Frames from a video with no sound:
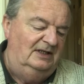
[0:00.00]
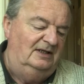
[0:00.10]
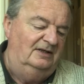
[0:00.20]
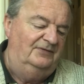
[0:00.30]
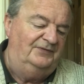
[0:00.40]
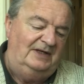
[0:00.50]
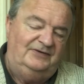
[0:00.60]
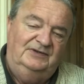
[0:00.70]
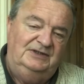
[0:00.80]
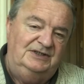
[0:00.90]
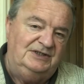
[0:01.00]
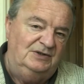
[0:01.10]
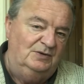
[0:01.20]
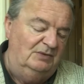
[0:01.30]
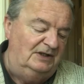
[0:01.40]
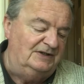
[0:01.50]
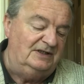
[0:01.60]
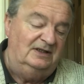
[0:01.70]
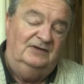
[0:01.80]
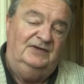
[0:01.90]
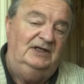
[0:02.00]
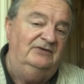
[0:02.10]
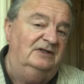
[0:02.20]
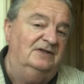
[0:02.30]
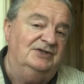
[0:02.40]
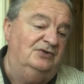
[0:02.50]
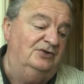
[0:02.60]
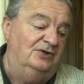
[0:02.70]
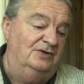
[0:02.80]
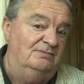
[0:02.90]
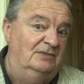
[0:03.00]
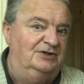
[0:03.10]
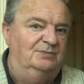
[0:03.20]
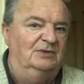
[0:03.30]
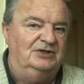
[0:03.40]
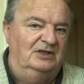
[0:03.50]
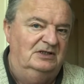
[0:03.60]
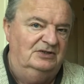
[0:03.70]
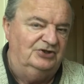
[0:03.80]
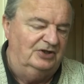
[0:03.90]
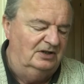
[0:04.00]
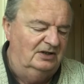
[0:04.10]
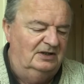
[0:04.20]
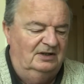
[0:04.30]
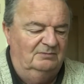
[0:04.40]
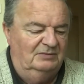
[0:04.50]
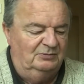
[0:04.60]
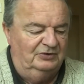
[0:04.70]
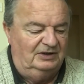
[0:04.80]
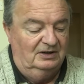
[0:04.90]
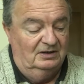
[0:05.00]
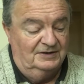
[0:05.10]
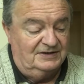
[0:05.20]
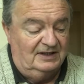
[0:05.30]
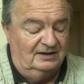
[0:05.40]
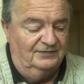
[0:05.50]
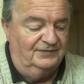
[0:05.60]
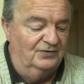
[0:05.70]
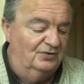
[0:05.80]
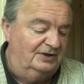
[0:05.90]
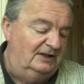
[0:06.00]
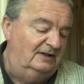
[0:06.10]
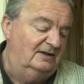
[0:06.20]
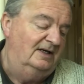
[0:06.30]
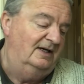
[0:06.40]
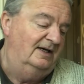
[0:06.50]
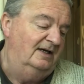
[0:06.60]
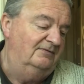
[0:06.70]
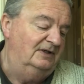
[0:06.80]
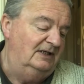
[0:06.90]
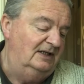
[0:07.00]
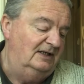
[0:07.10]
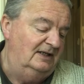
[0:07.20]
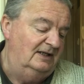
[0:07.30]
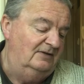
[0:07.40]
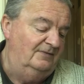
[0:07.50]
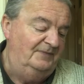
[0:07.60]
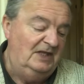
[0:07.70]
FAT32 means that in theory this could use much, much larger memory cards than the 4 gig that I have in here now.